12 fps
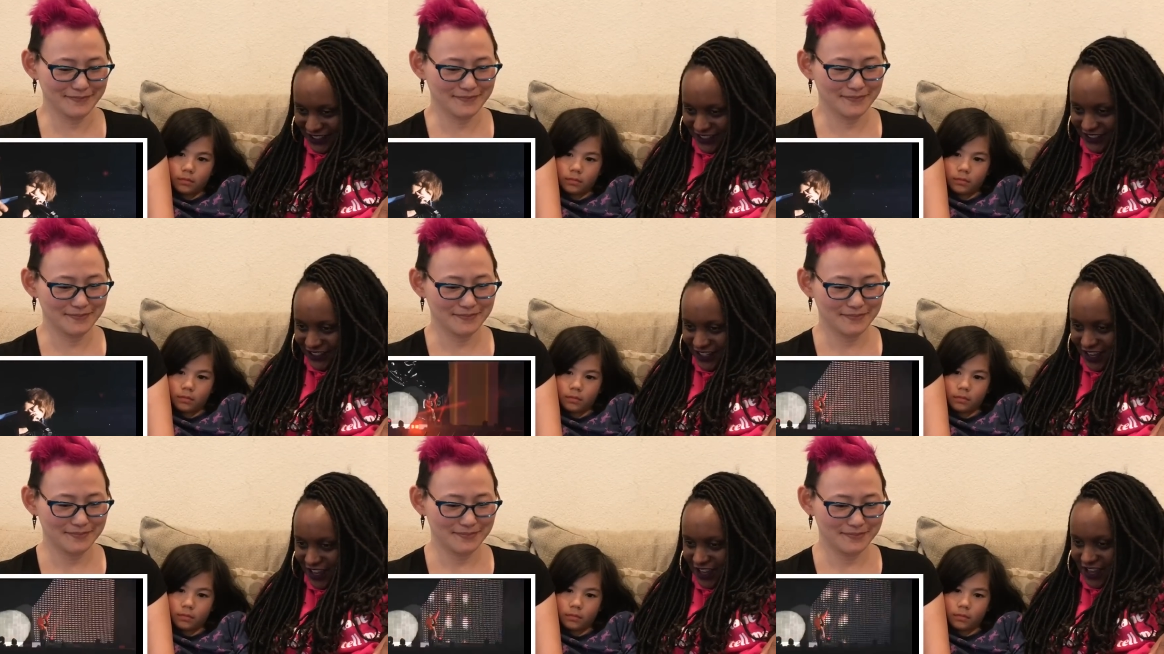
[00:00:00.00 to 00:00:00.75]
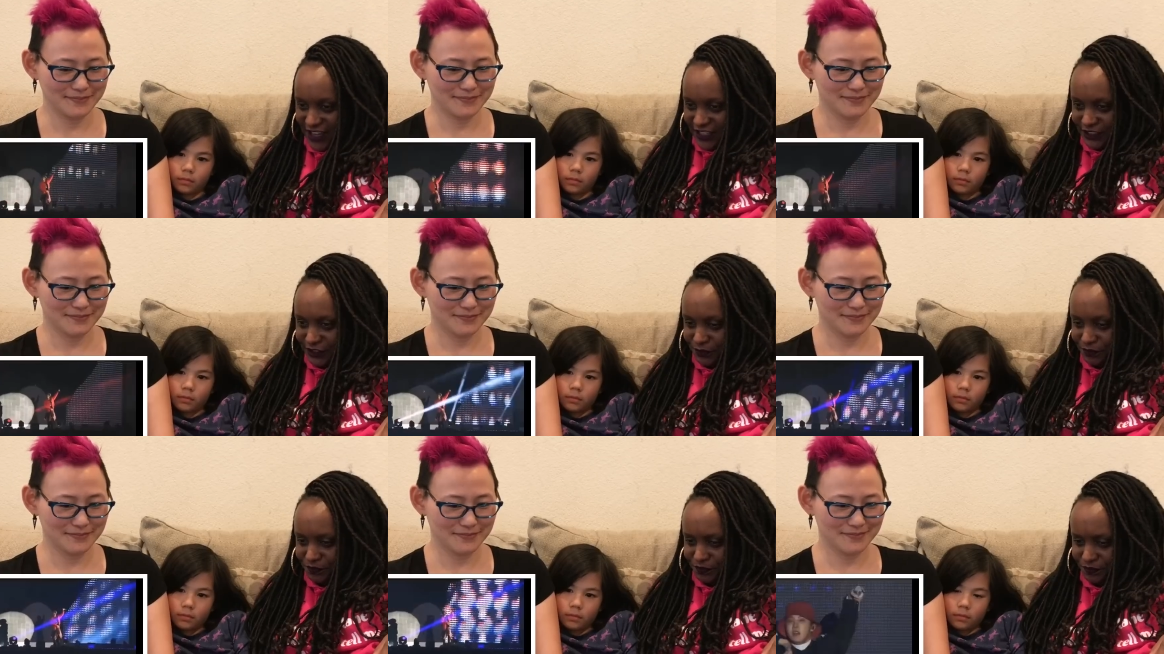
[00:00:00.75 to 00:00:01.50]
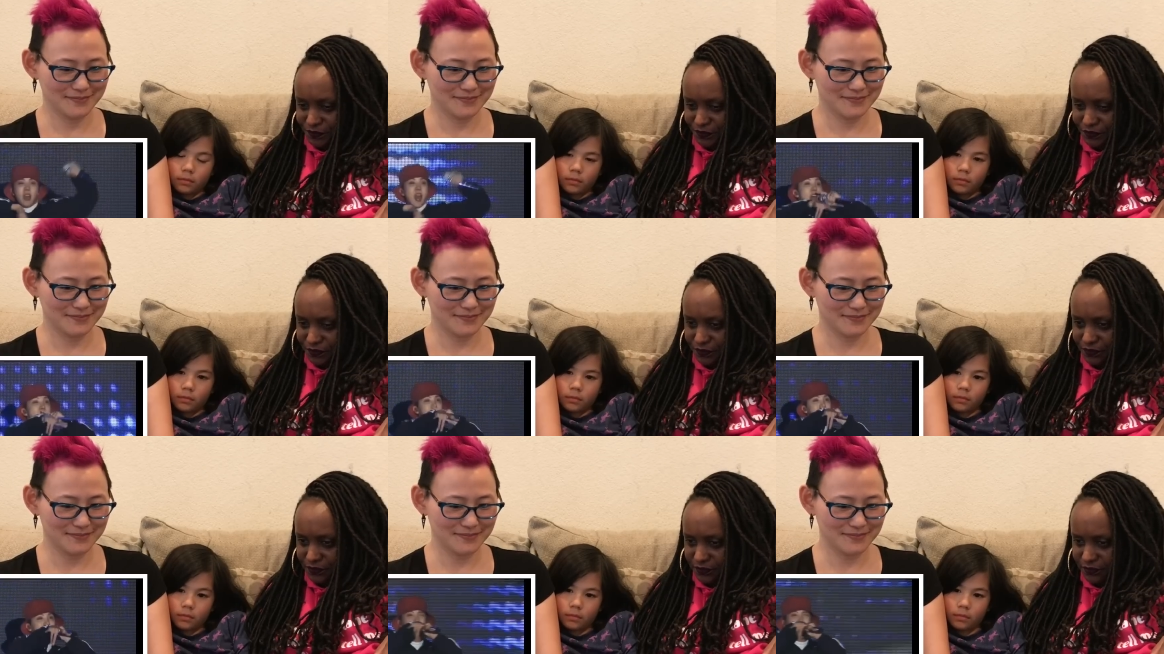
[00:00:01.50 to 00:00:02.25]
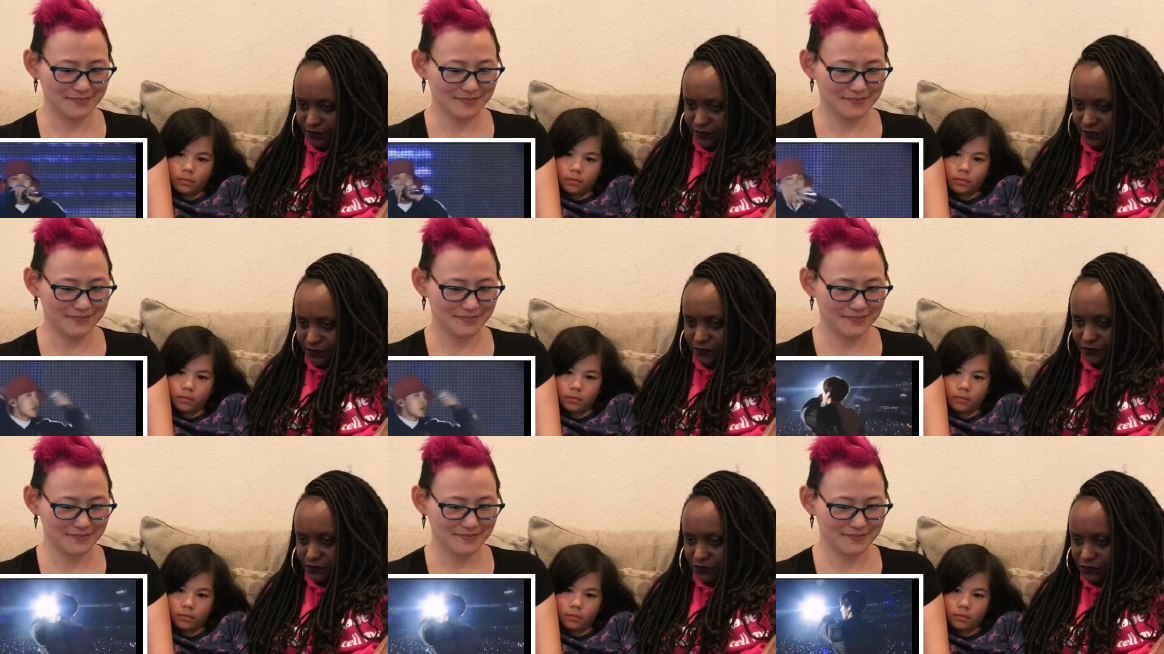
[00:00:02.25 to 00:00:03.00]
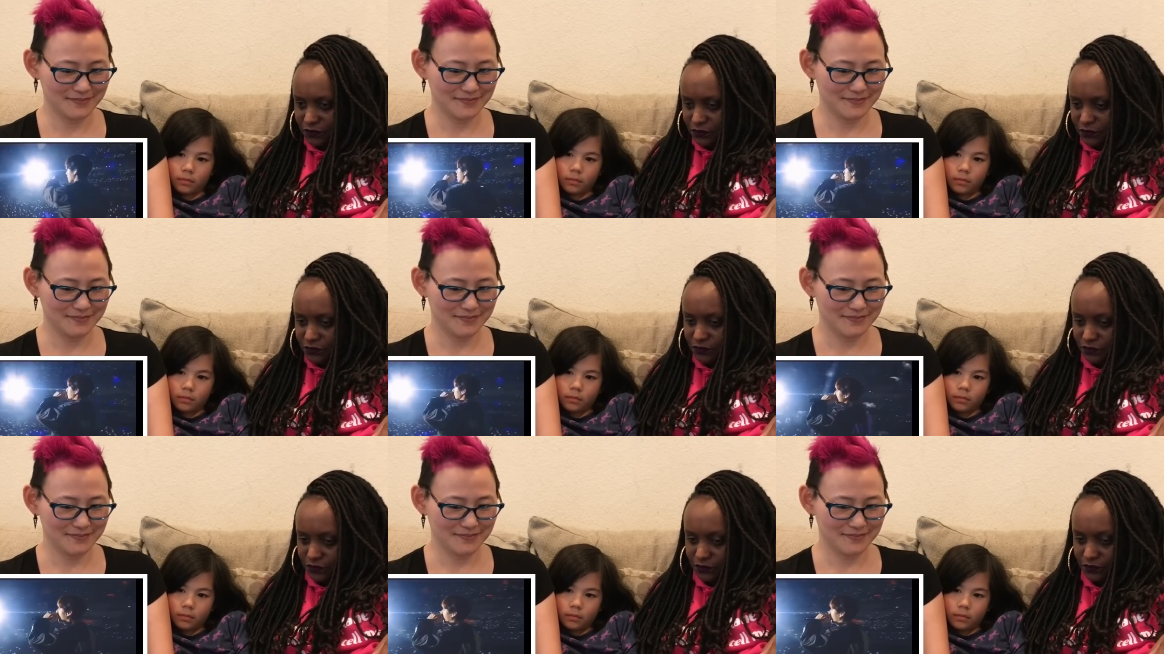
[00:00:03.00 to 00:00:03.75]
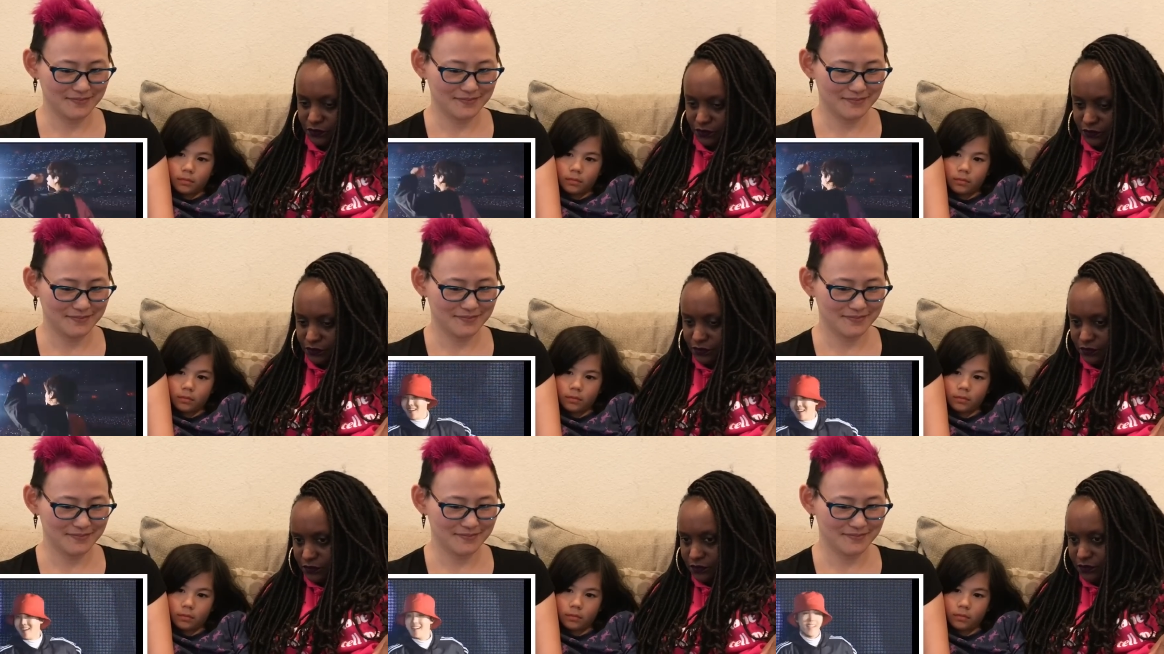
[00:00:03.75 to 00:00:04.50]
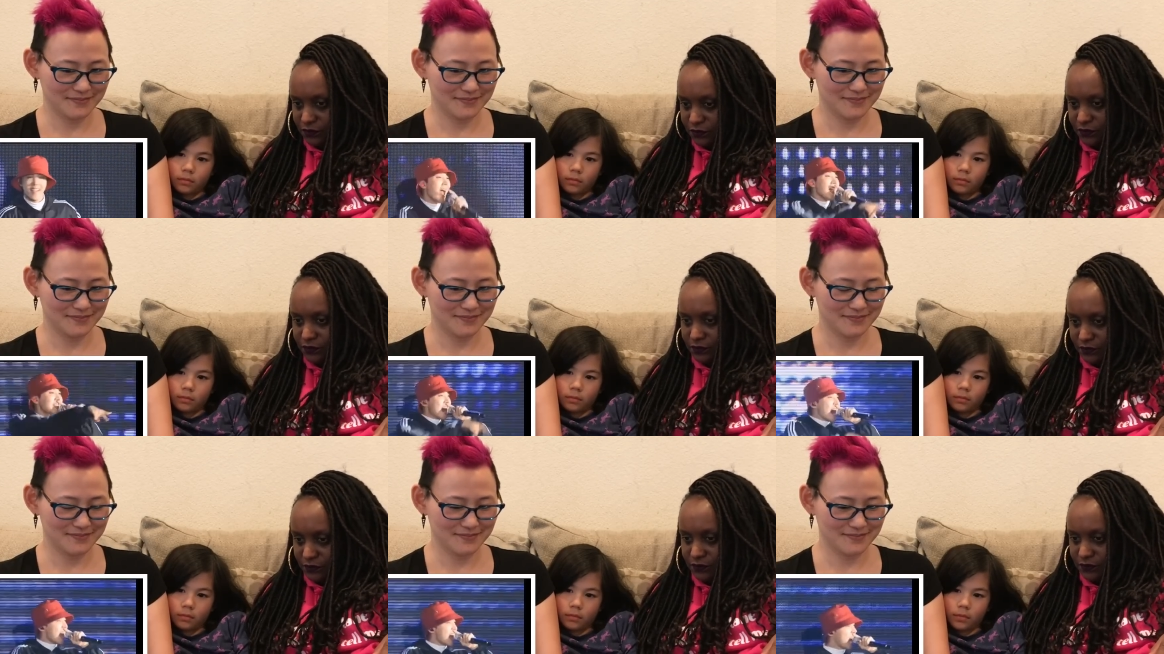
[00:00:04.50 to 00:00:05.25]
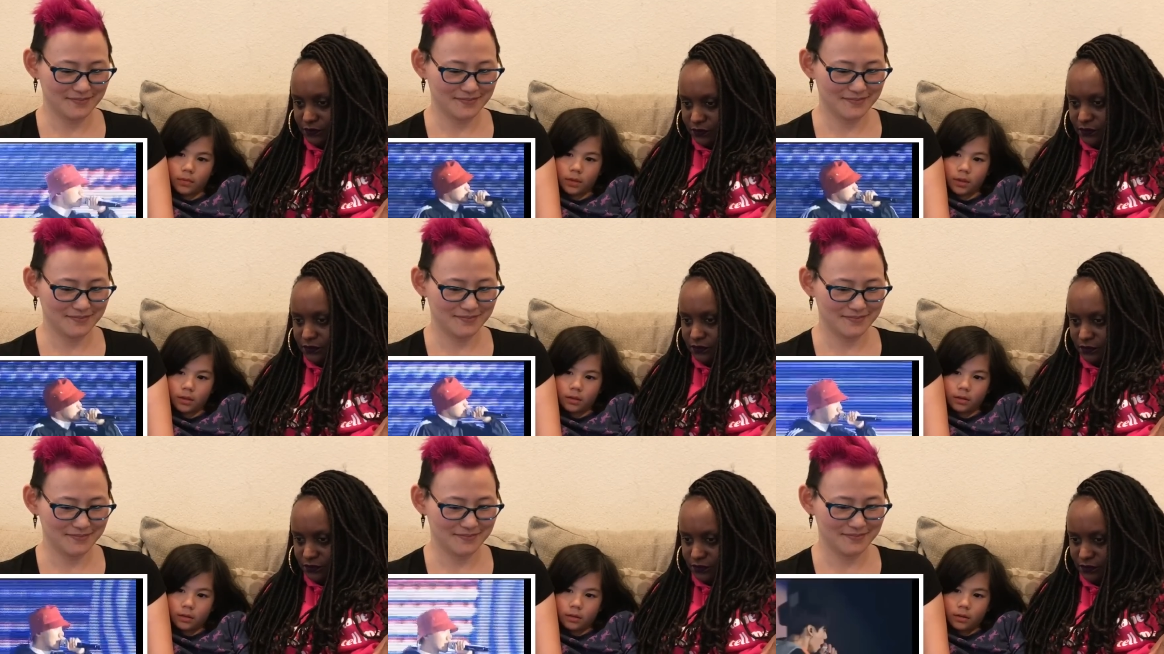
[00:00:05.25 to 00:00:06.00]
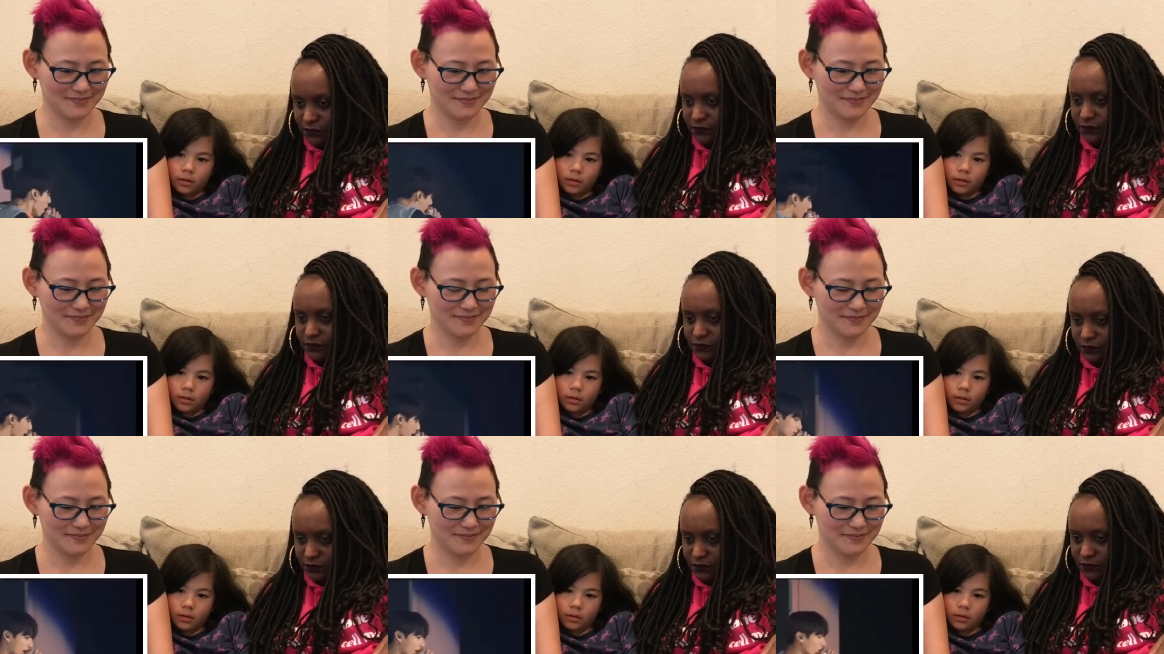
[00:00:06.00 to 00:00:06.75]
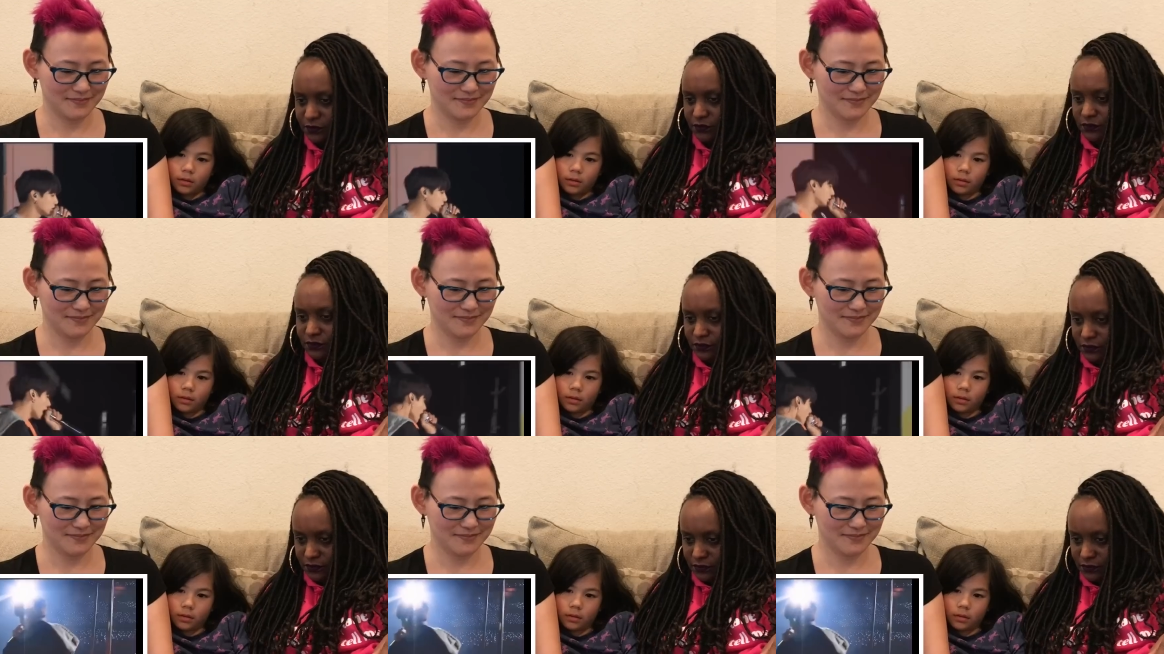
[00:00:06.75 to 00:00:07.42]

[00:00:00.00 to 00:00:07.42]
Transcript: No one is speaking in this clip.